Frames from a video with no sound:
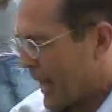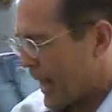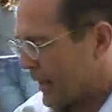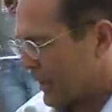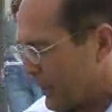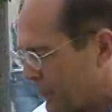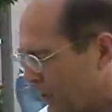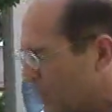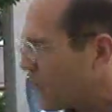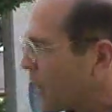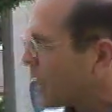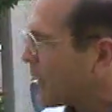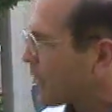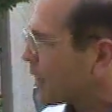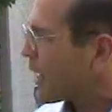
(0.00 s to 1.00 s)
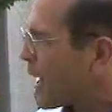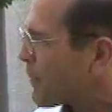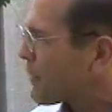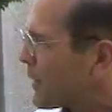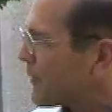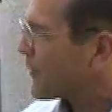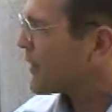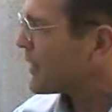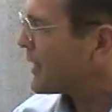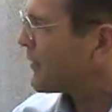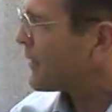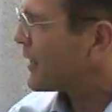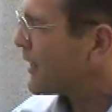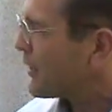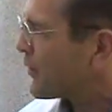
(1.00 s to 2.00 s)
I'll give you a copy of our
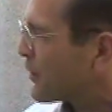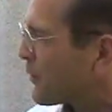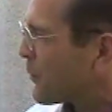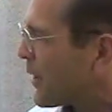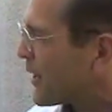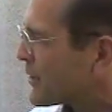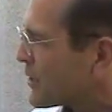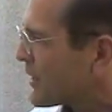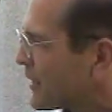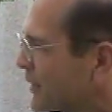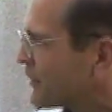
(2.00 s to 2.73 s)
DVD. You can watch it.